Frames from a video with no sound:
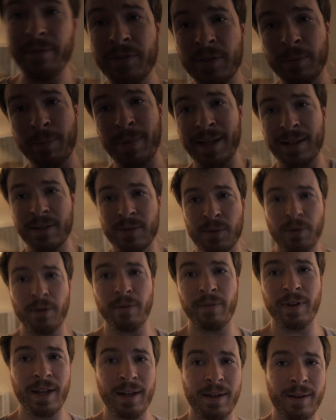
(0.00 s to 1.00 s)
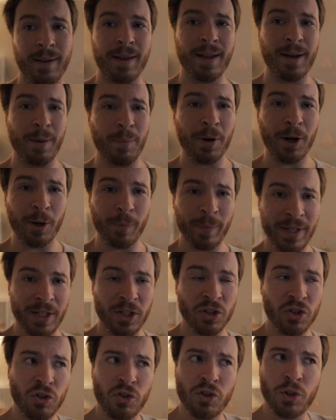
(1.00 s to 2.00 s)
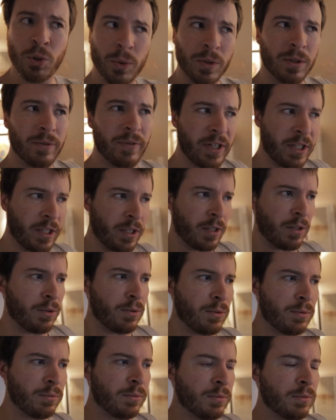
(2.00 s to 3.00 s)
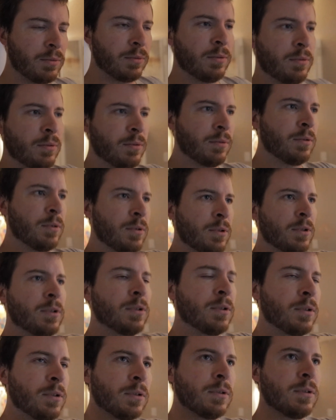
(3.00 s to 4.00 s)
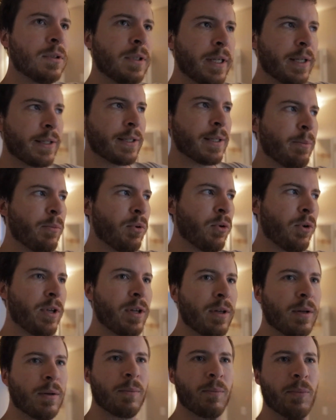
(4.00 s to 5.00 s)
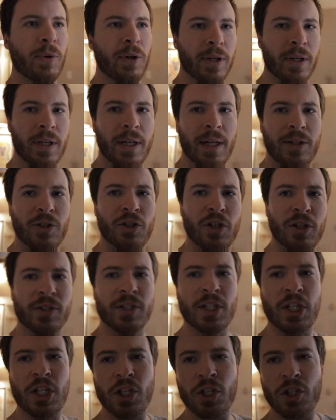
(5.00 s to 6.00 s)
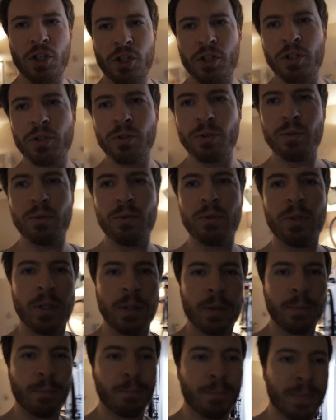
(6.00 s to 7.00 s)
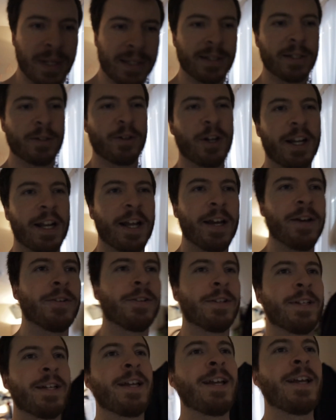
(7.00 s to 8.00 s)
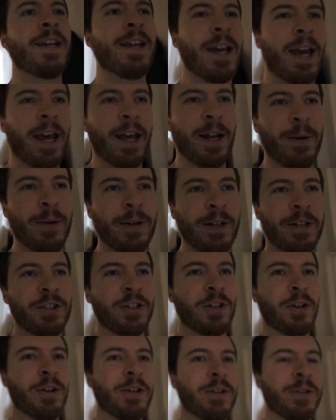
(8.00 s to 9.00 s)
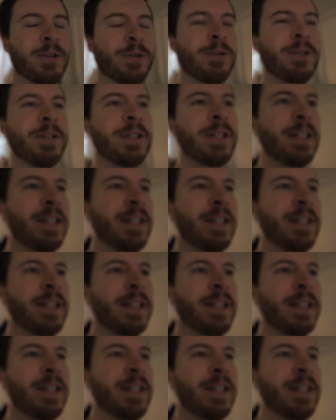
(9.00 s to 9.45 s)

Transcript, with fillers: love to make sort of an apartment tour video at some point, but it's just too messy right now. I don't want to show you